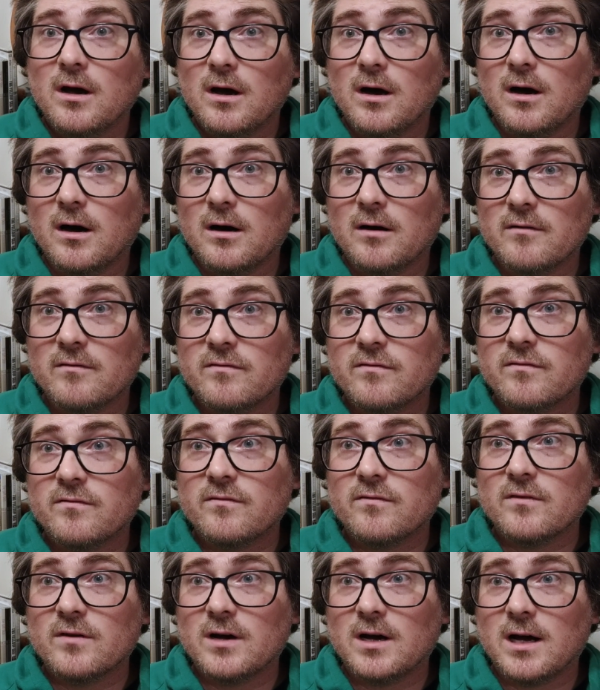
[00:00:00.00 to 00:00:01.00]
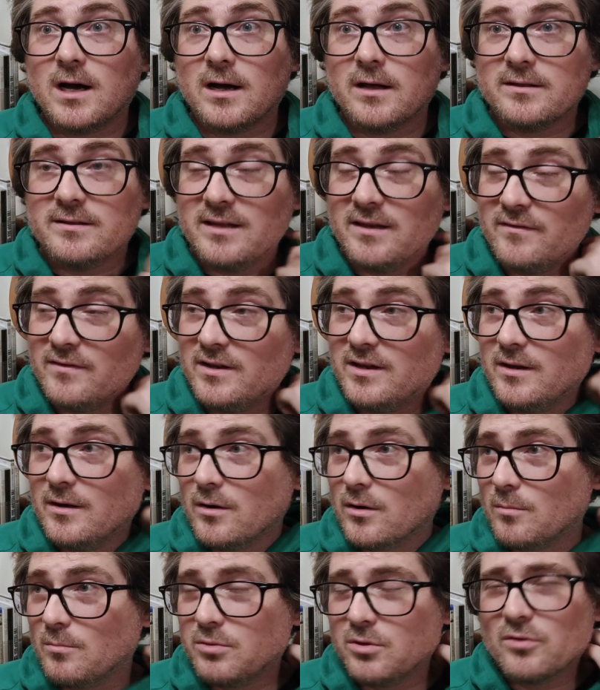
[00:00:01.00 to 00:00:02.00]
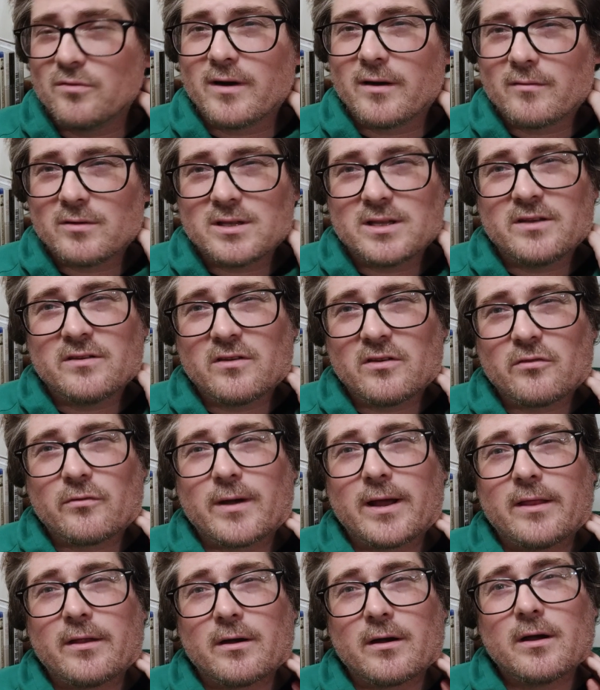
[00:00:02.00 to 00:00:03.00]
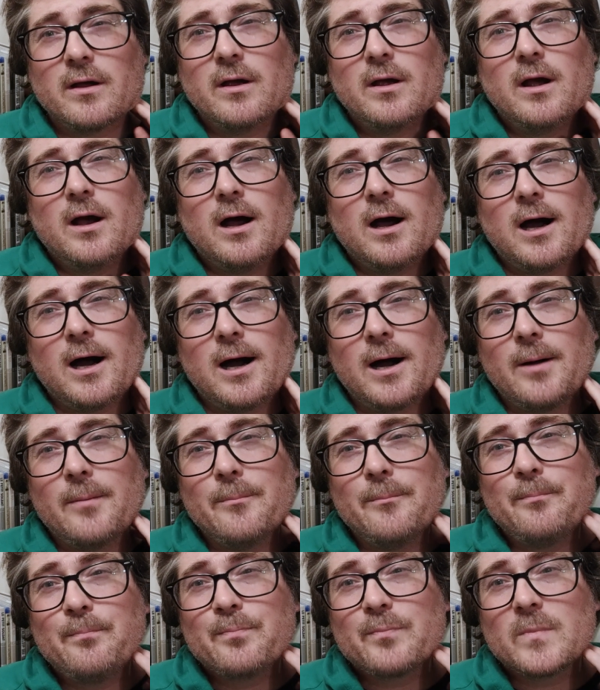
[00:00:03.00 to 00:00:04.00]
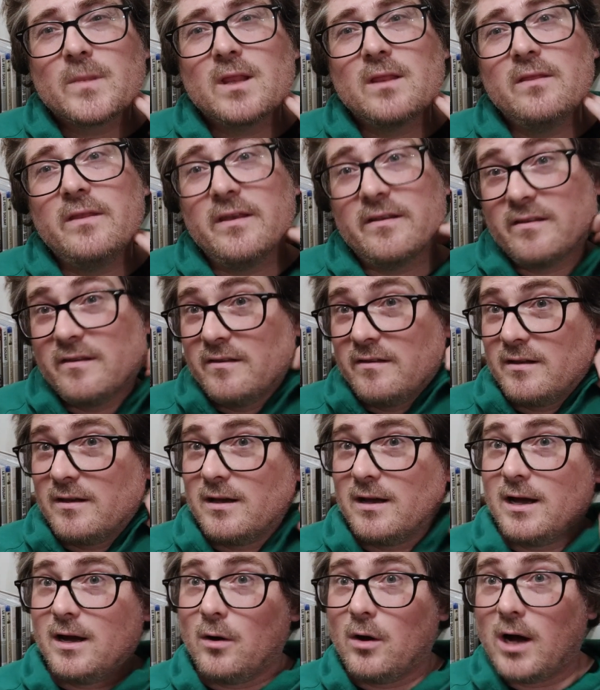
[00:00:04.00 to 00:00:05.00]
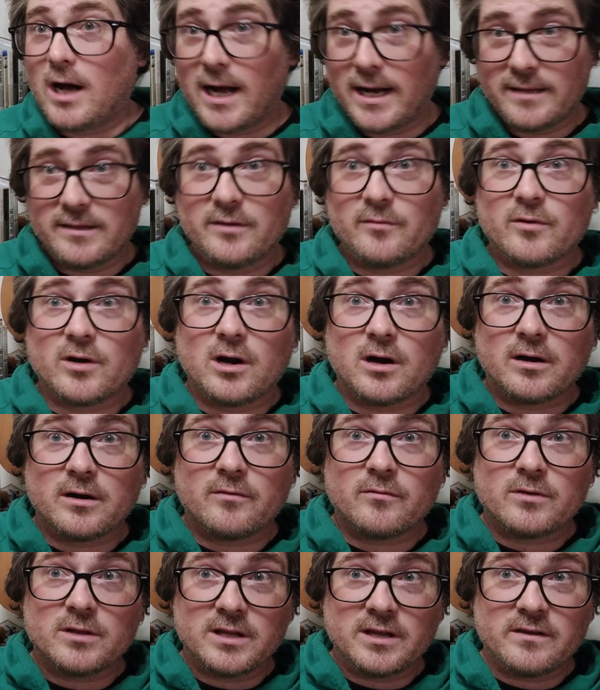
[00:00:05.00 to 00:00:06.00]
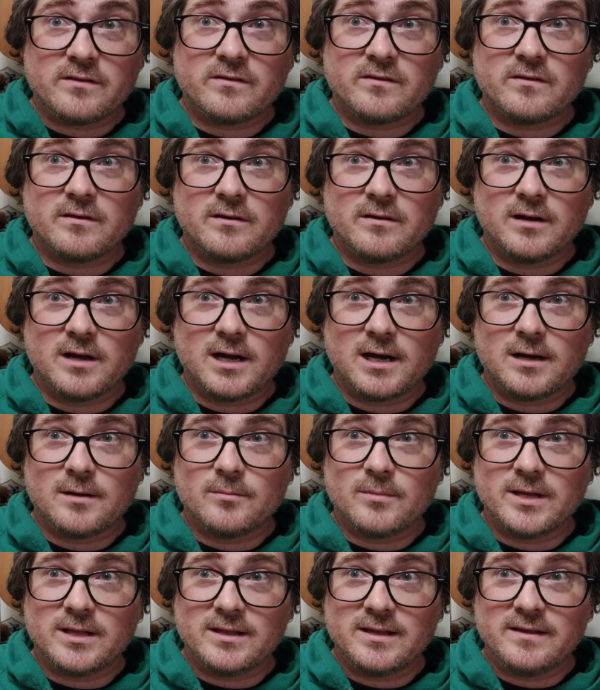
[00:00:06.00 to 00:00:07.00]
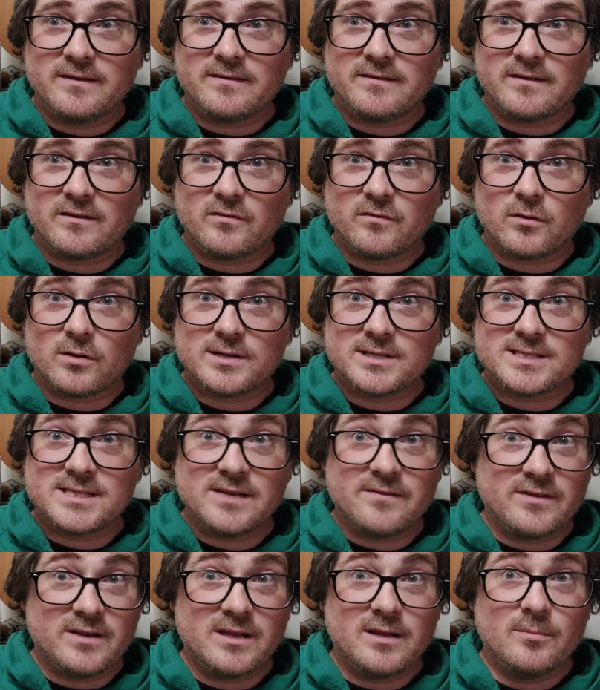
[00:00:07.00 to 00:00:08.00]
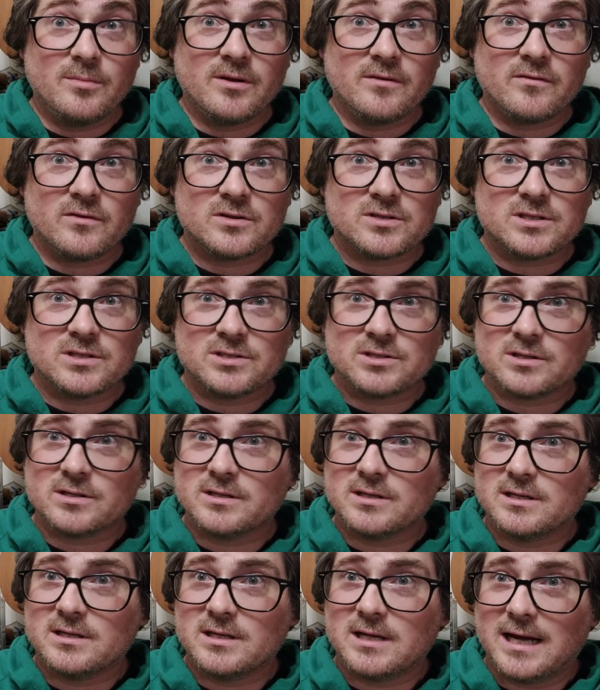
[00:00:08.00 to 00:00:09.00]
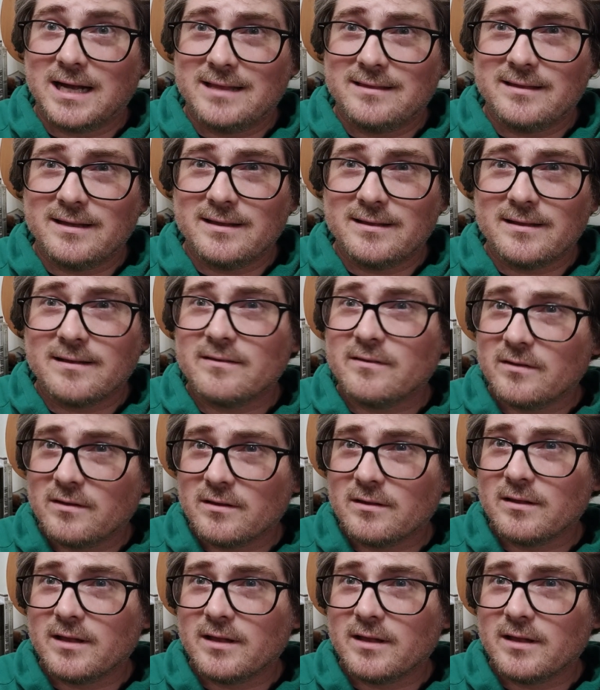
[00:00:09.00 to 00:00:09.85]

of DVD or Blu-ray releases, rather, this is a highly regarded release, at least as far as DVD Beaver is concerned. And I think that's